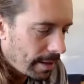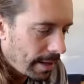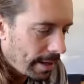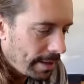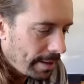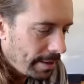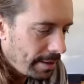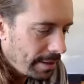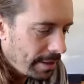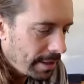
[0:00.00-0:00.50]
I
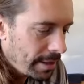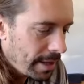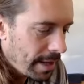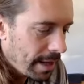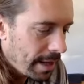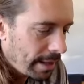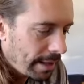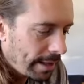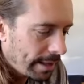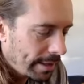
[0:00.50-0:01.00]
used to
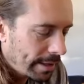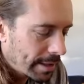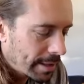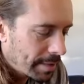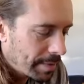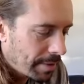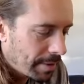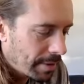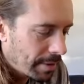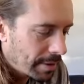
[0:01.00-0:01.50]
not like
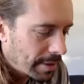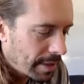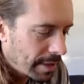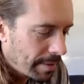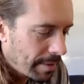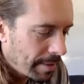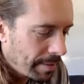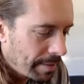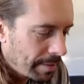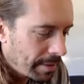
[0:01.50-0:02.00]
this pose. I
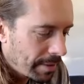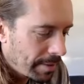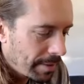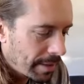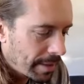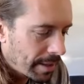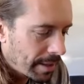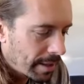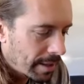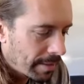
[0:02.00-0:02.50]
remember in the
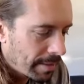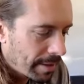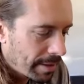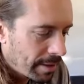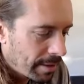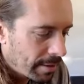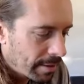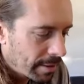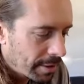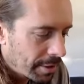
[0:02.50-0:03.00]
beginning of my yoga